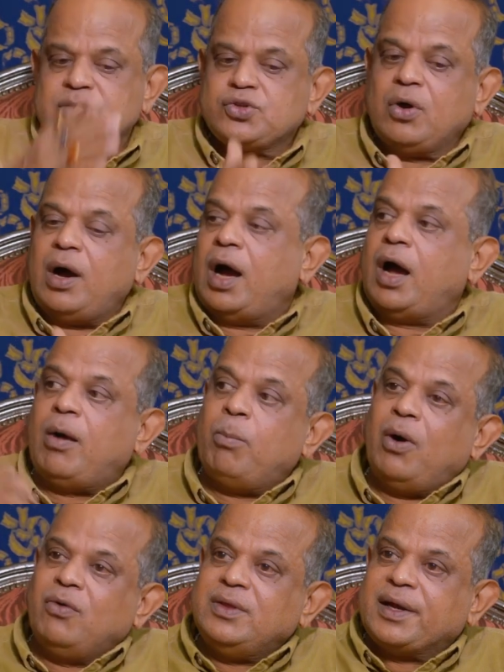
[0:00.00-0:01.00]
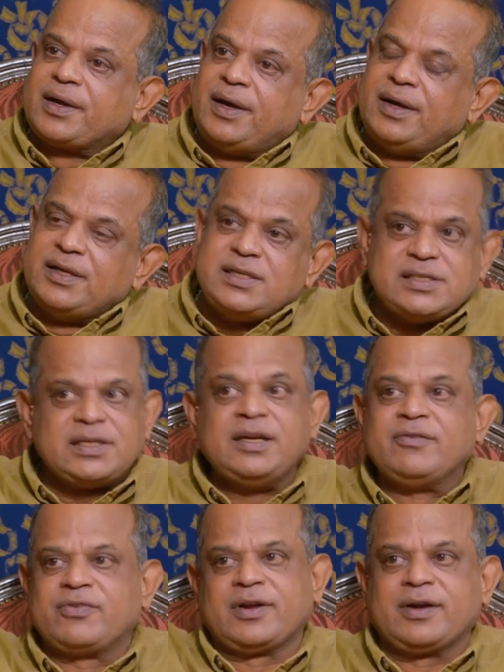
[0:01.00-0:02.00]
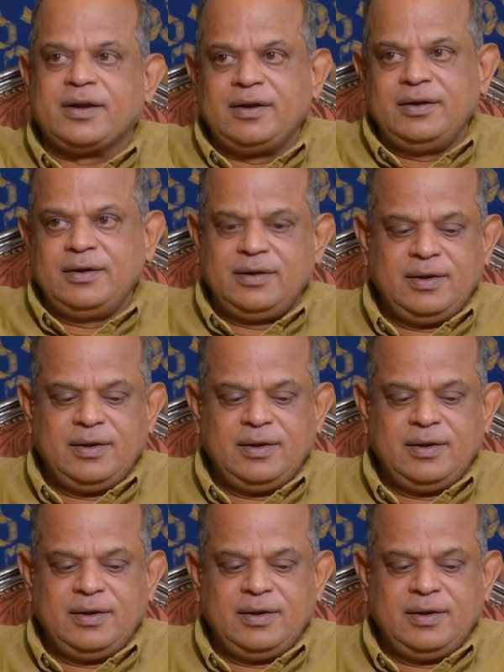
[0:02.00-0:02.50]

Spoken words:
So above the red is infrared,